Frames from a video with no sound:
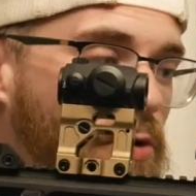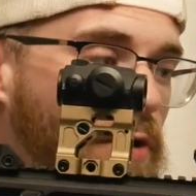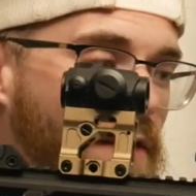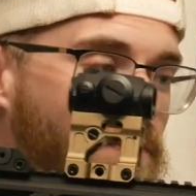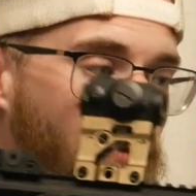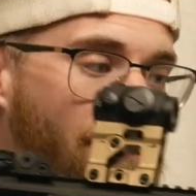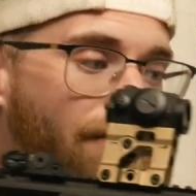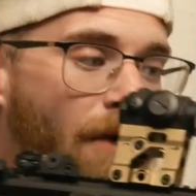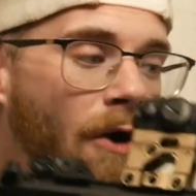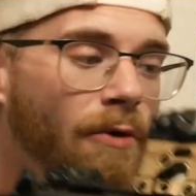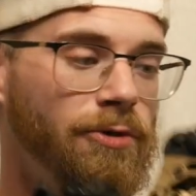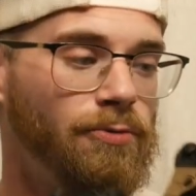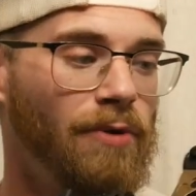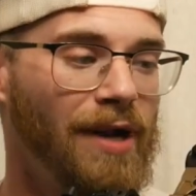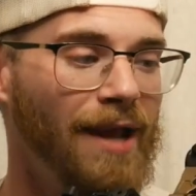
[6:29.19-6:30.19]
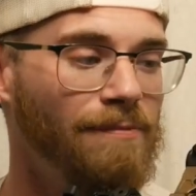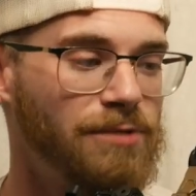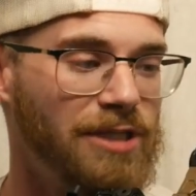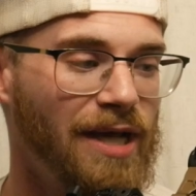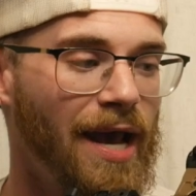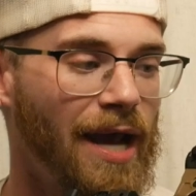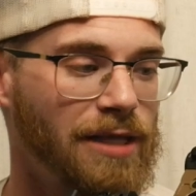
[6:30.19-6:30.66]
if you've always wanted
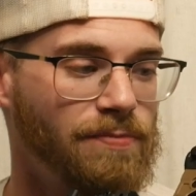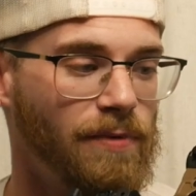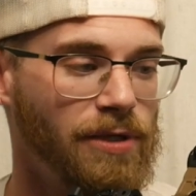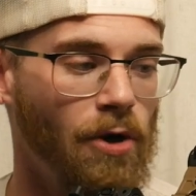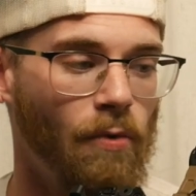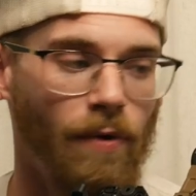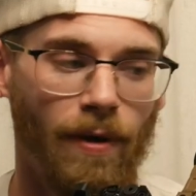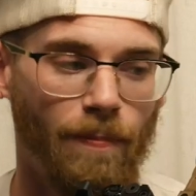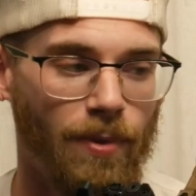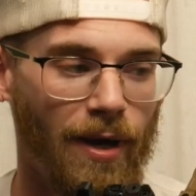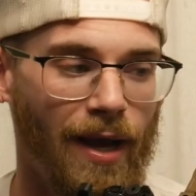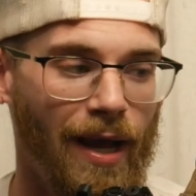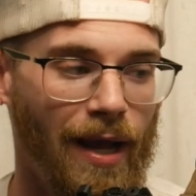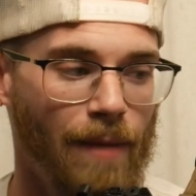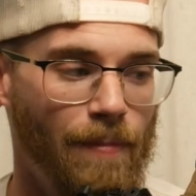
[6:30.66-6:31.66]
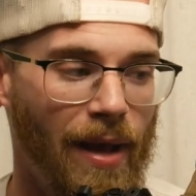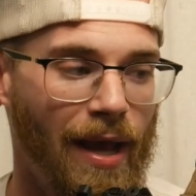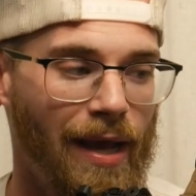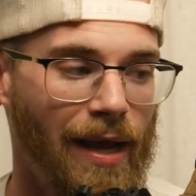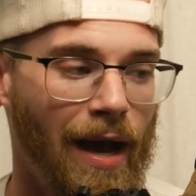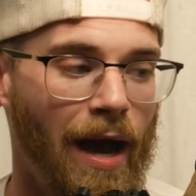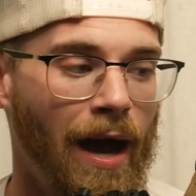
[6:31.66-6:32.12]
MCX but don't want to
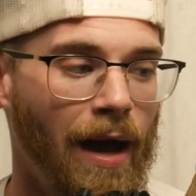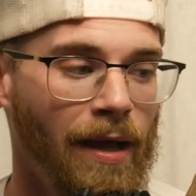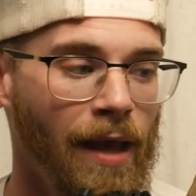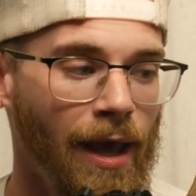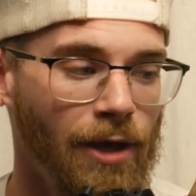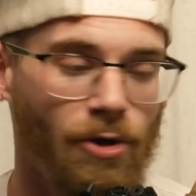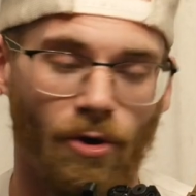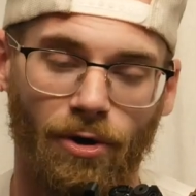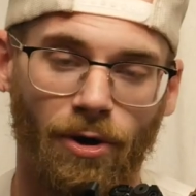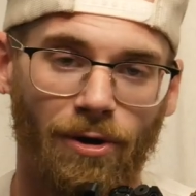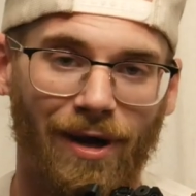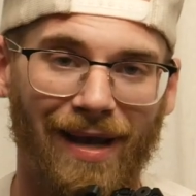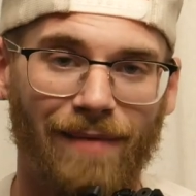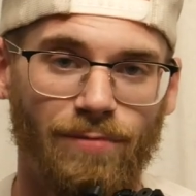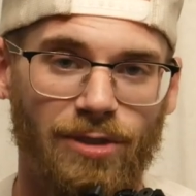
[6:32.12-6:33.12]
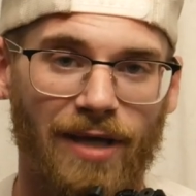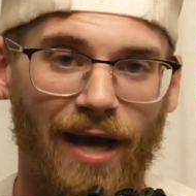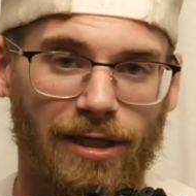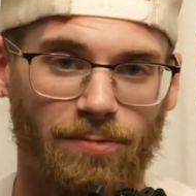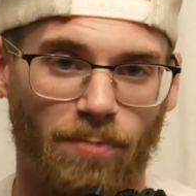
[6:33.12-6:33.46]
pay you know, current MCX